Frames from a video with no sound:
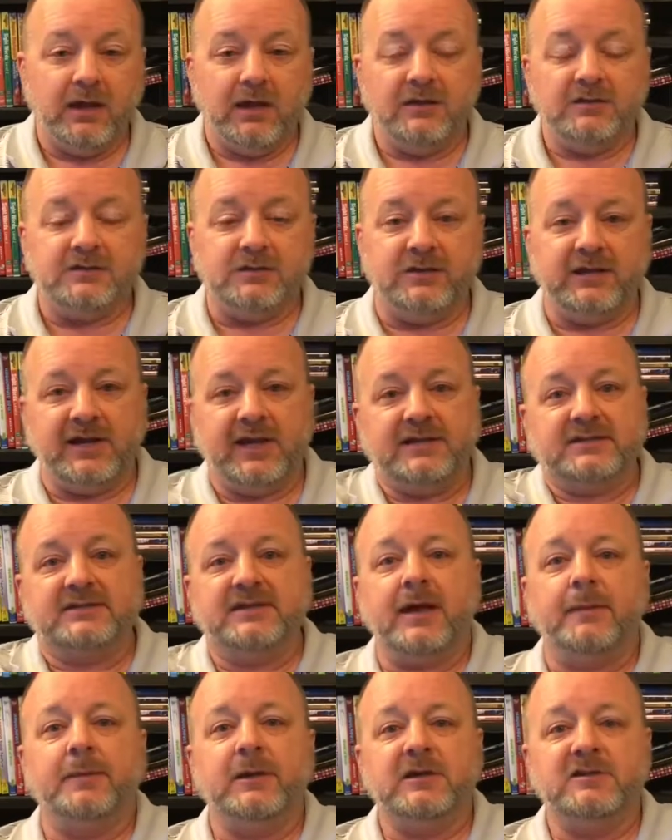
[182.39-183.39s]
So the next
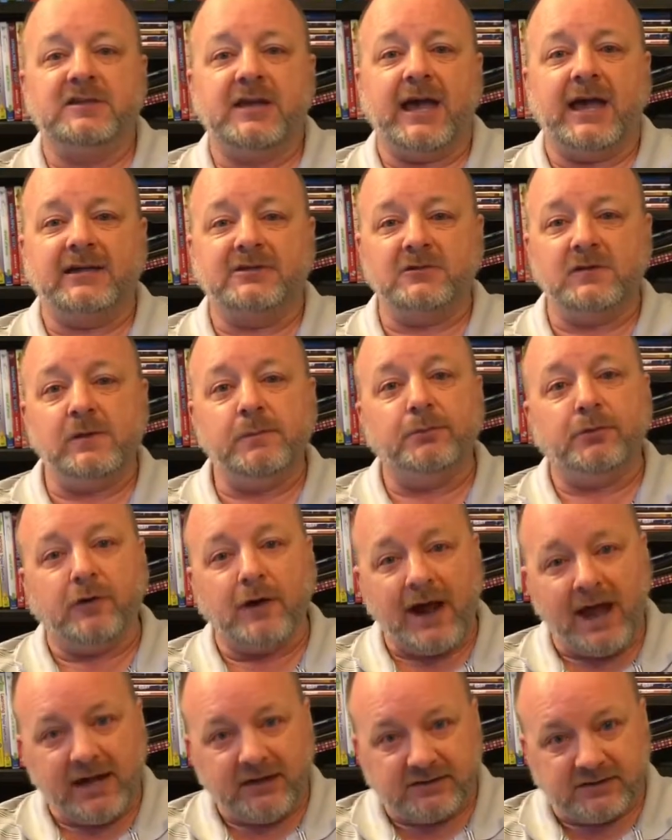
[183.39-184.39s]
step is to actually
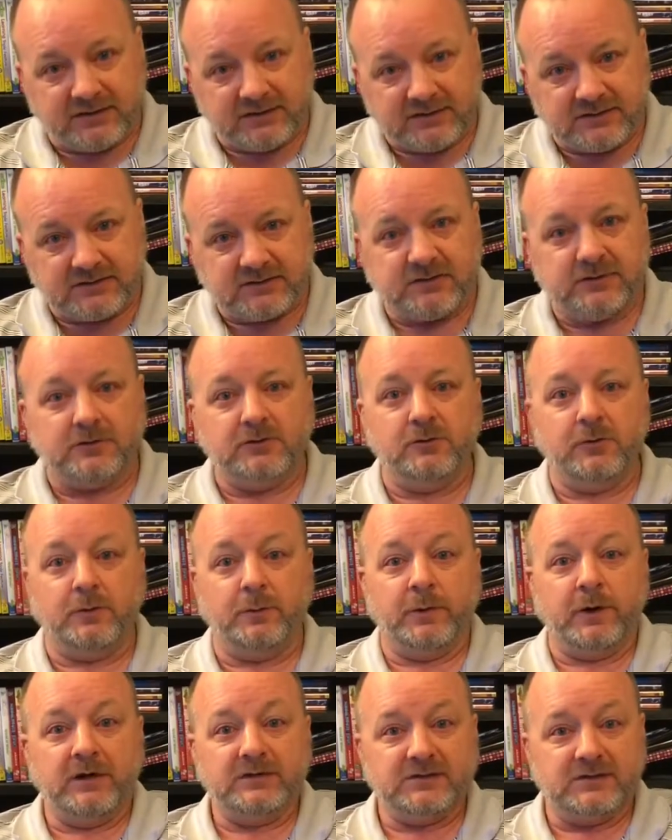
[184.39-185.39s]
practice your
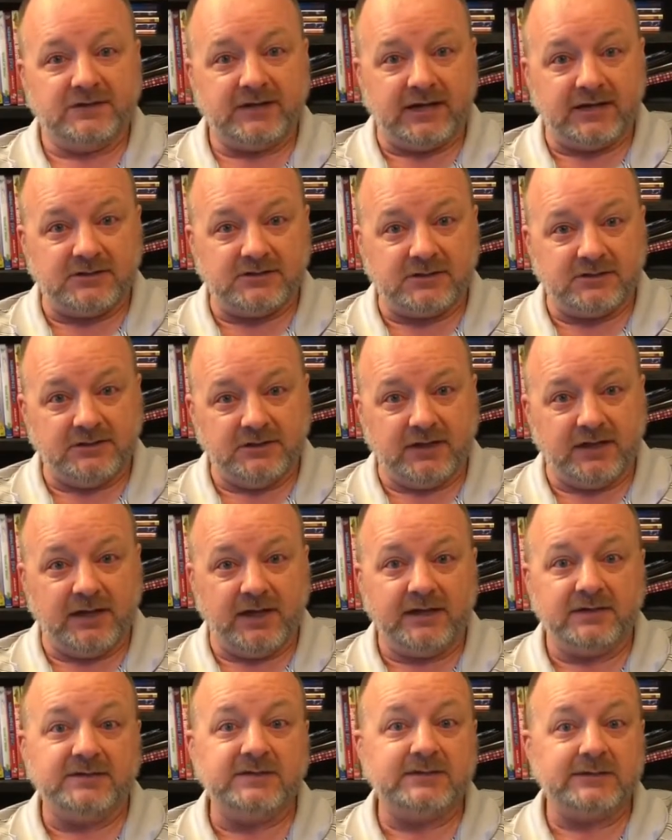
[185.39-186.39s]
presentation
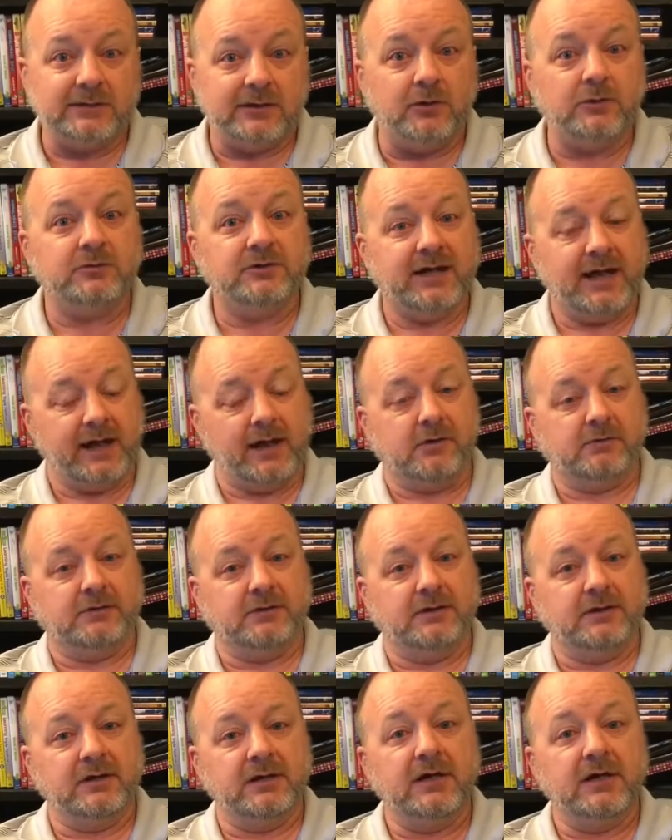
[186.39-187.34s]
and slow down.